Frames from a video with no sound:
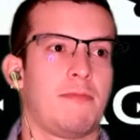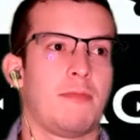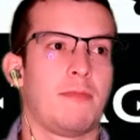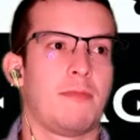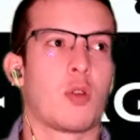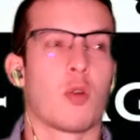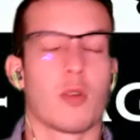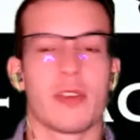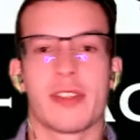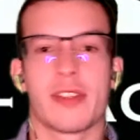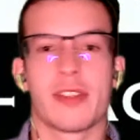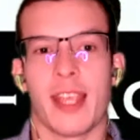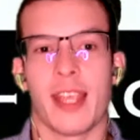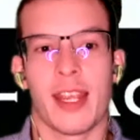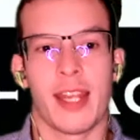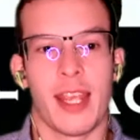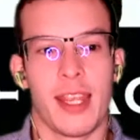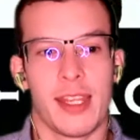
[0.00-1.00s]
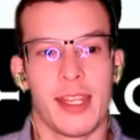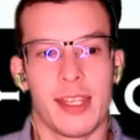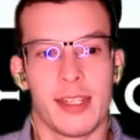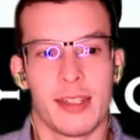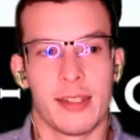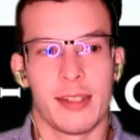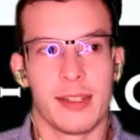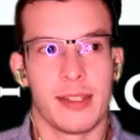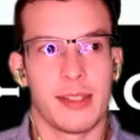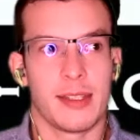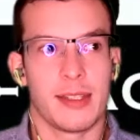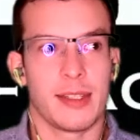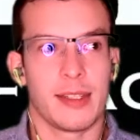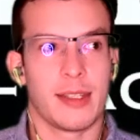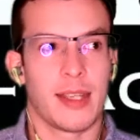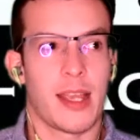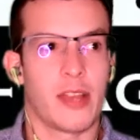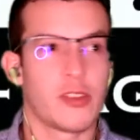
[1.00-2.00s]
Sandhagen,
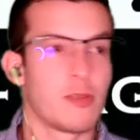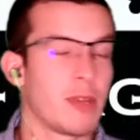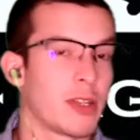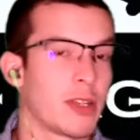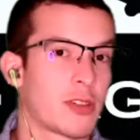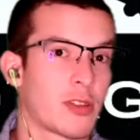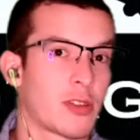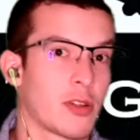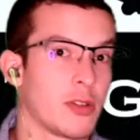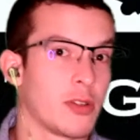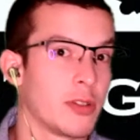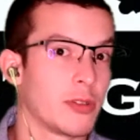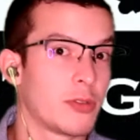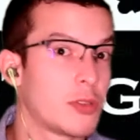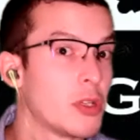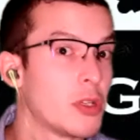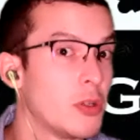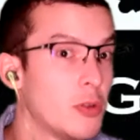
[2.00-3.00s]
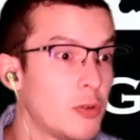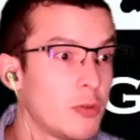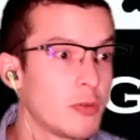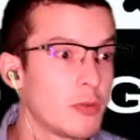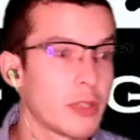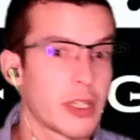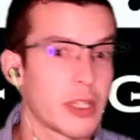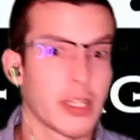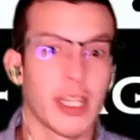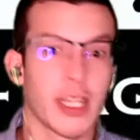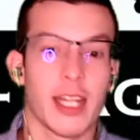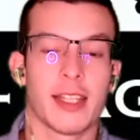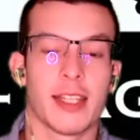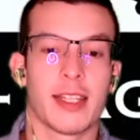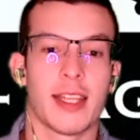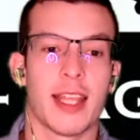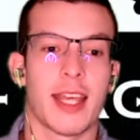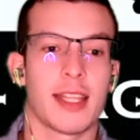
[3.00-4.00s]
Aljamain Sterling 2. We could get
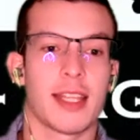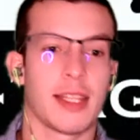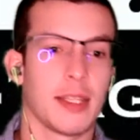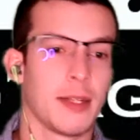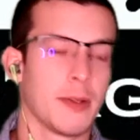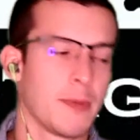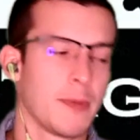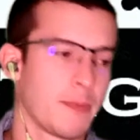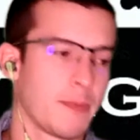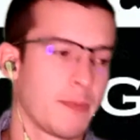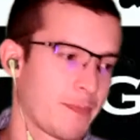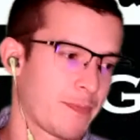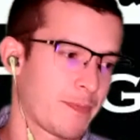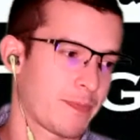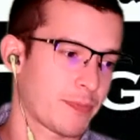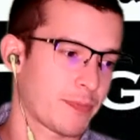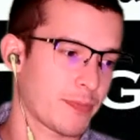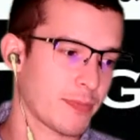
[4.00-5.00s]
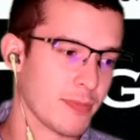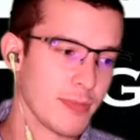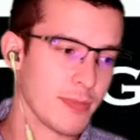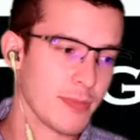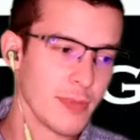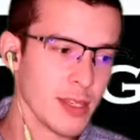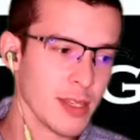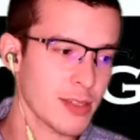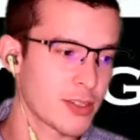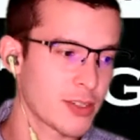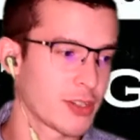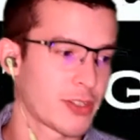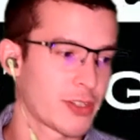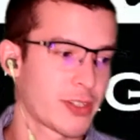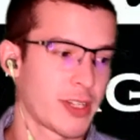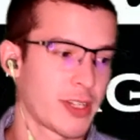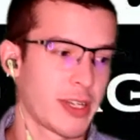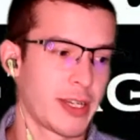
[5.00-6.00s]
into that later.
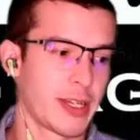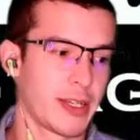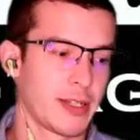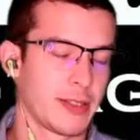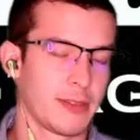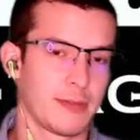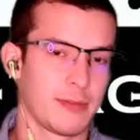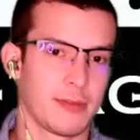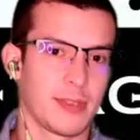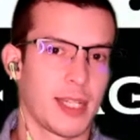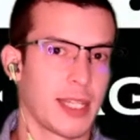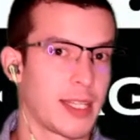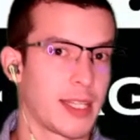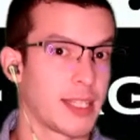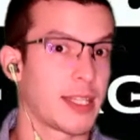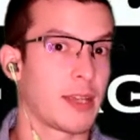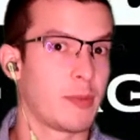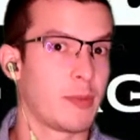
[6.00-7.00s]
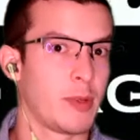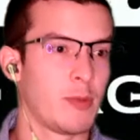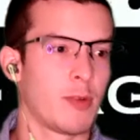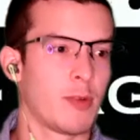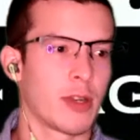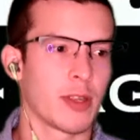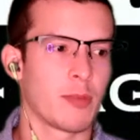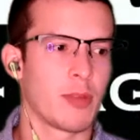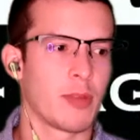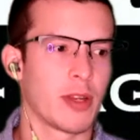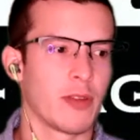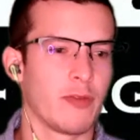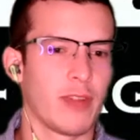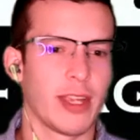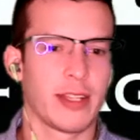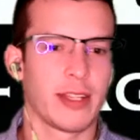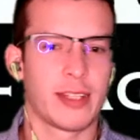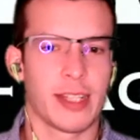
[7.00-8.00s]
Just, I think that'd be one of the bigger
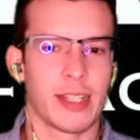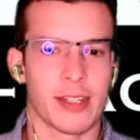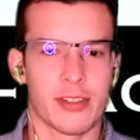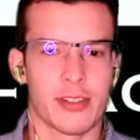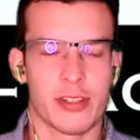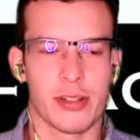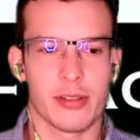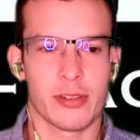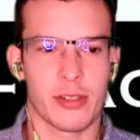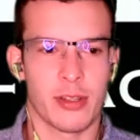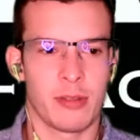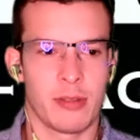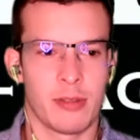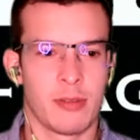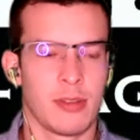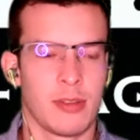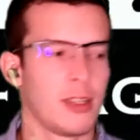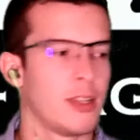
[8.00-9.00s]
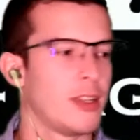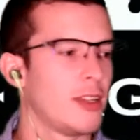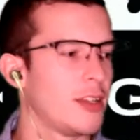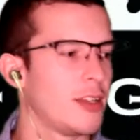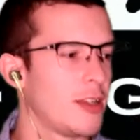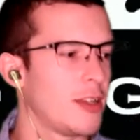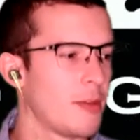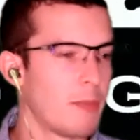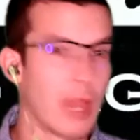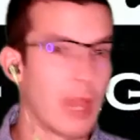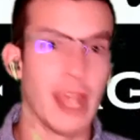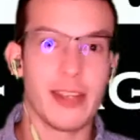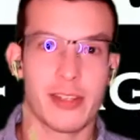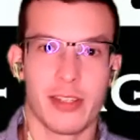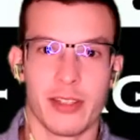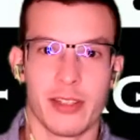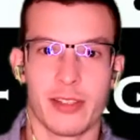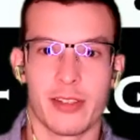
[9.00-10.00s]
fights next year. So
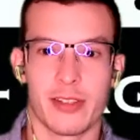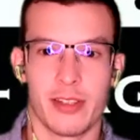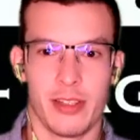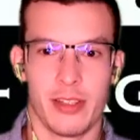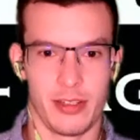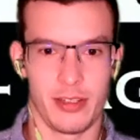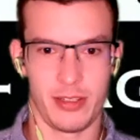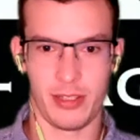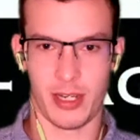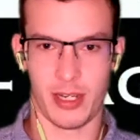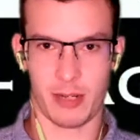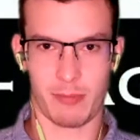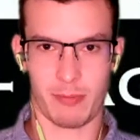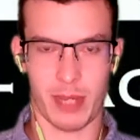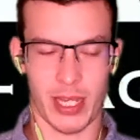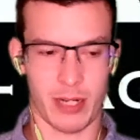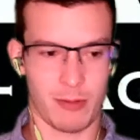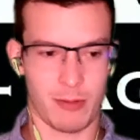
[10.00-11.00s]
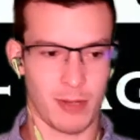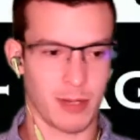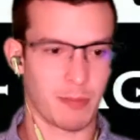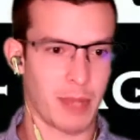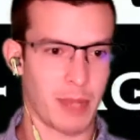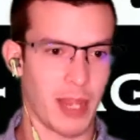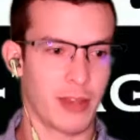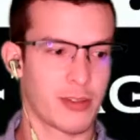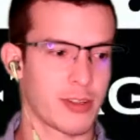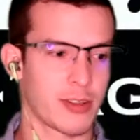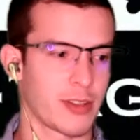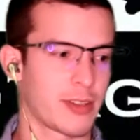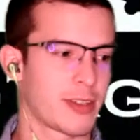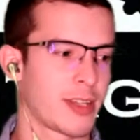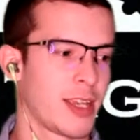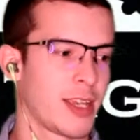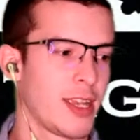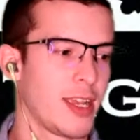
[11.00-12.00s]
patience, young Padawan,
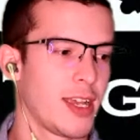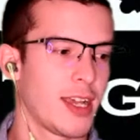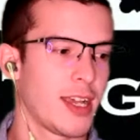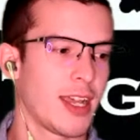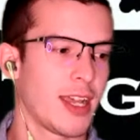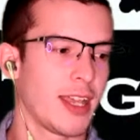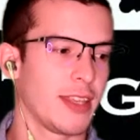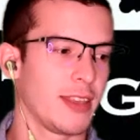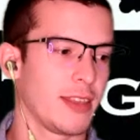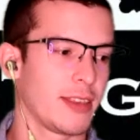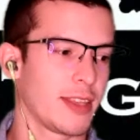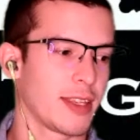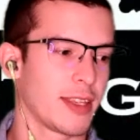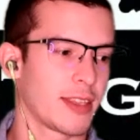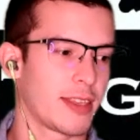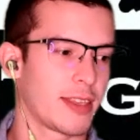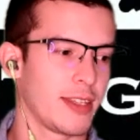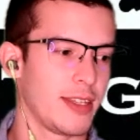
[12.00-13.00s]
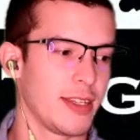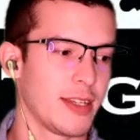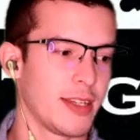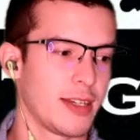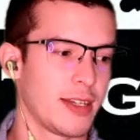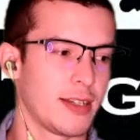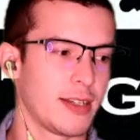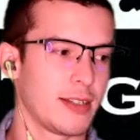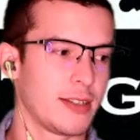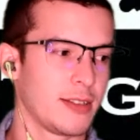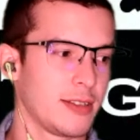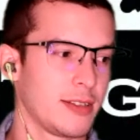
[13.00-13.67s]
patience. I think the